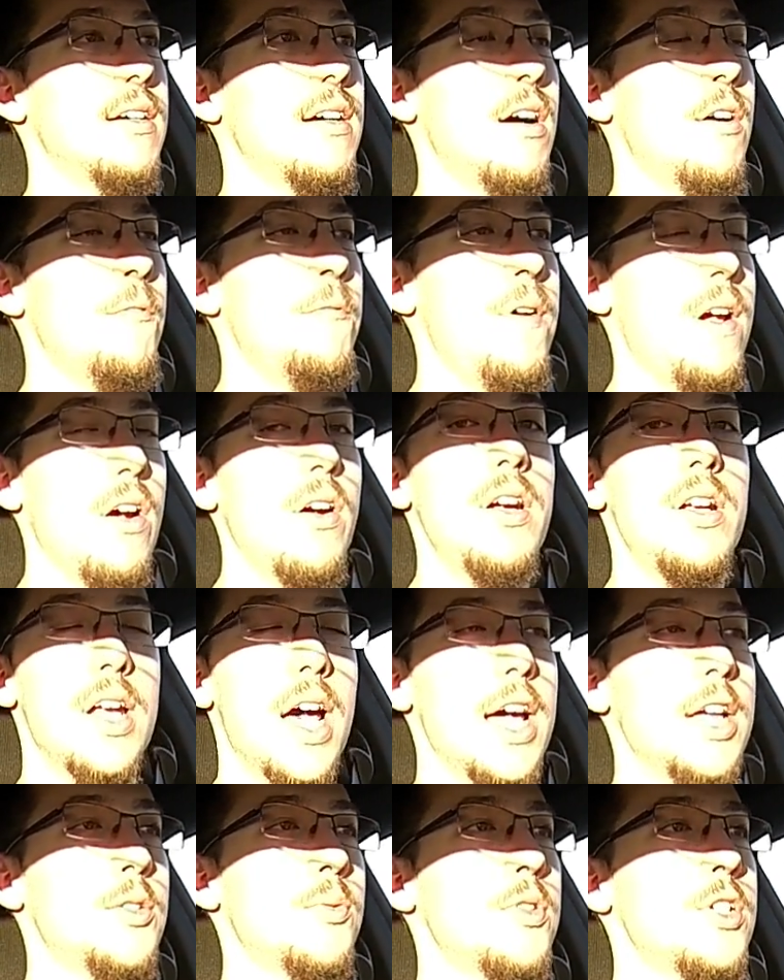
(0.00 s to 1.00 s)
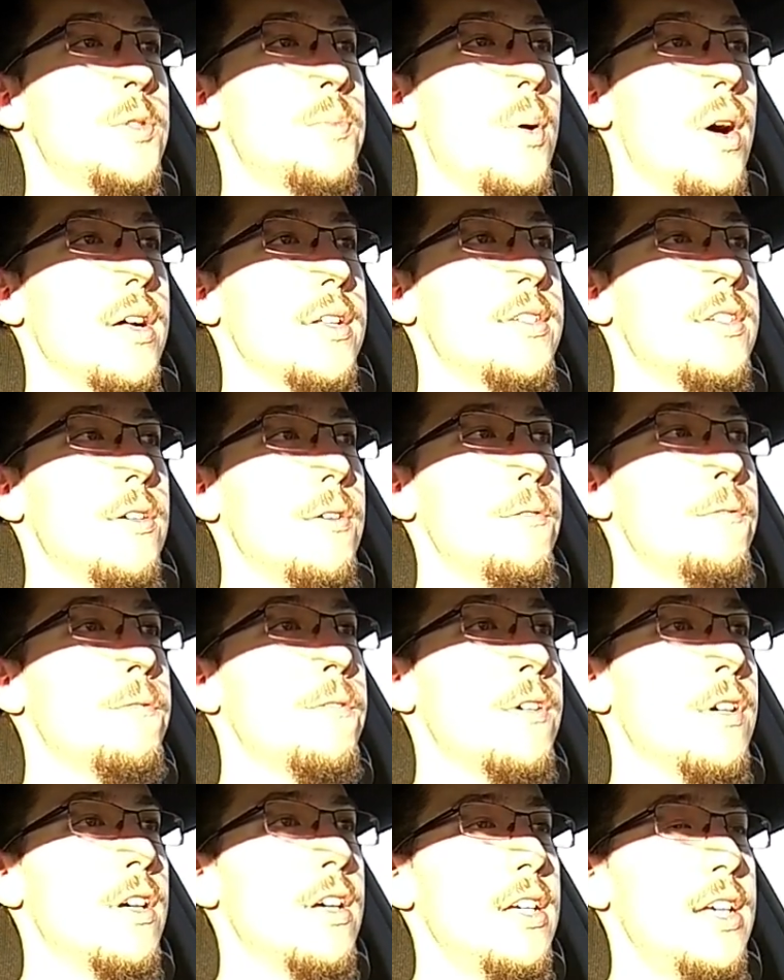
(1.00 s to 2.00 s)
a very nice responsive
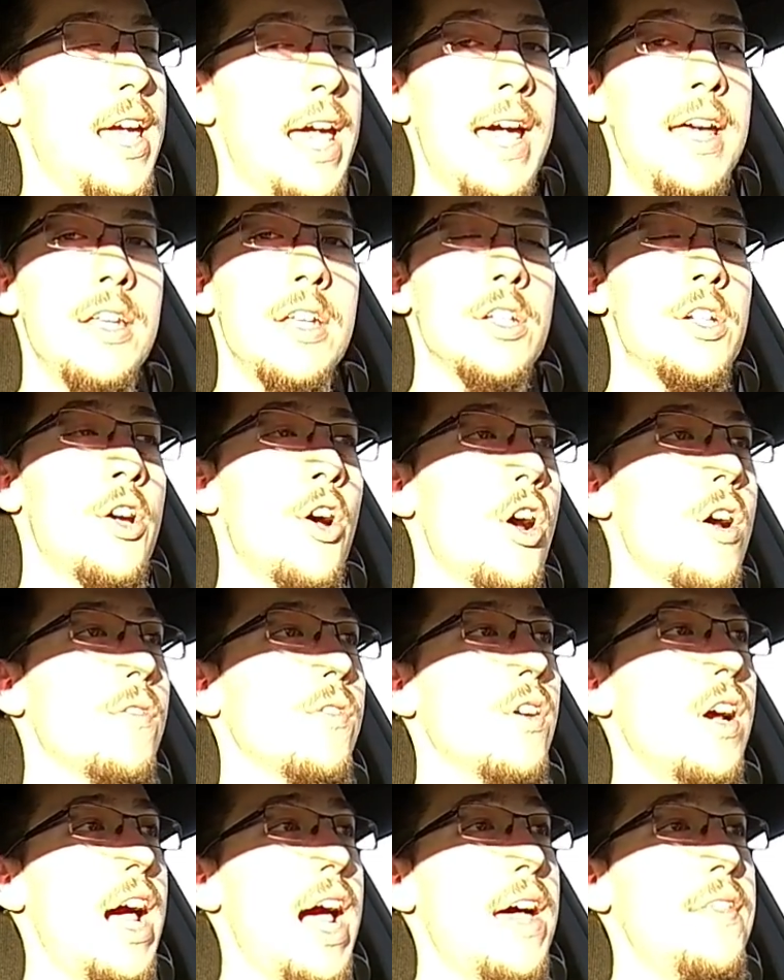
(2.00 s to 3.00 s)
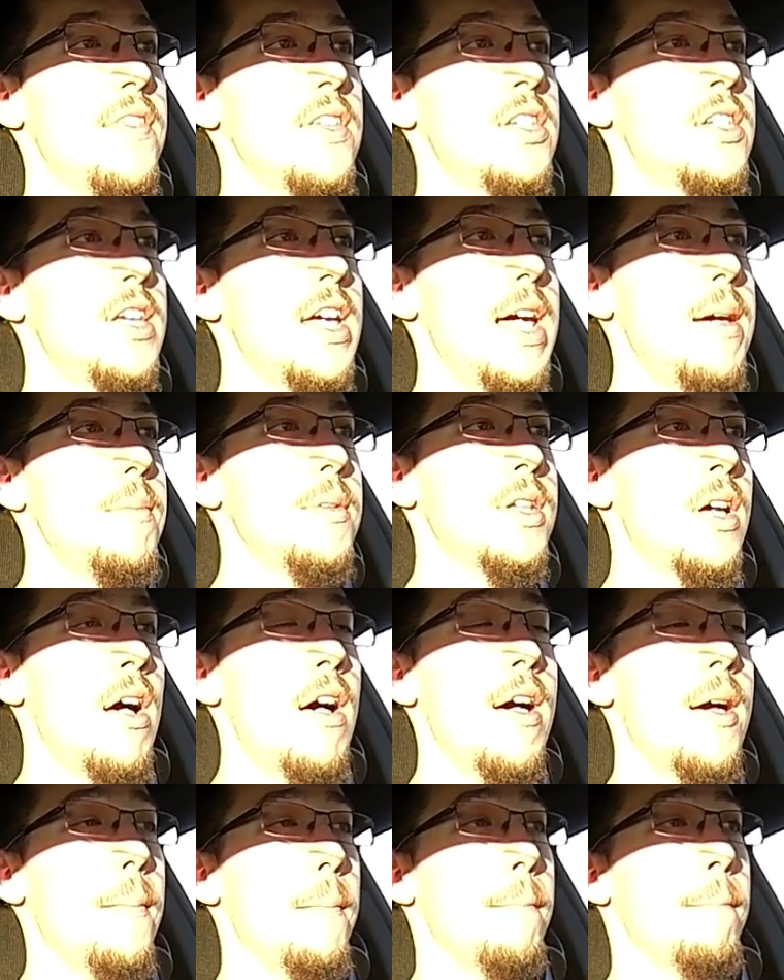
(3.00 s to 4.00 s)
canyon carver at the same
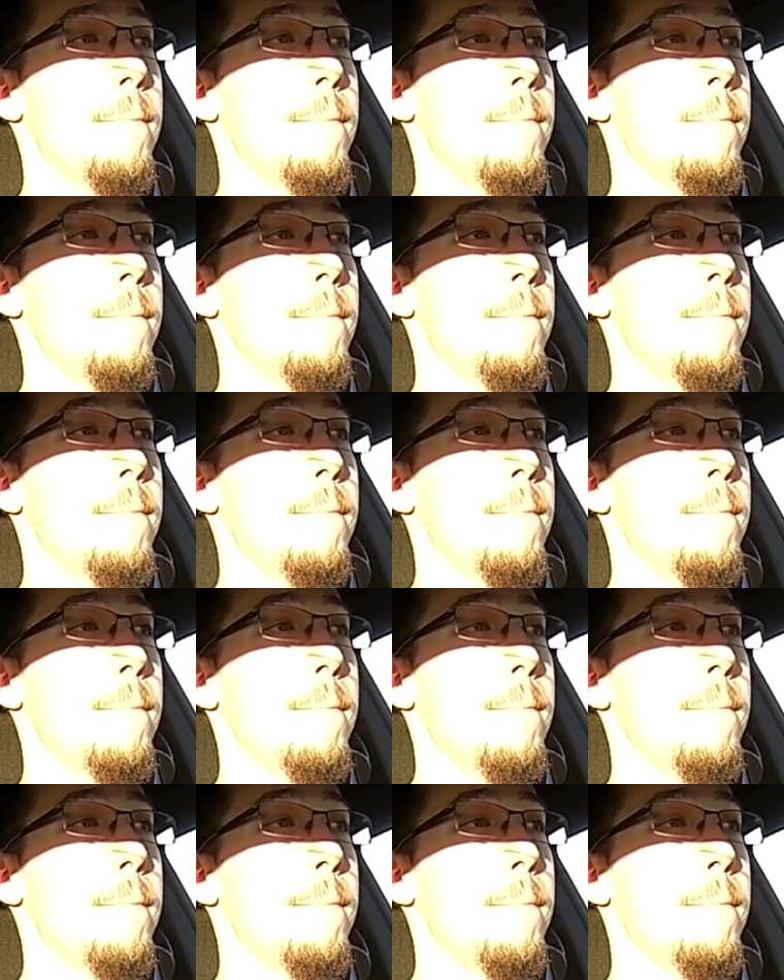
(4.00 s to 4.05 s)
time.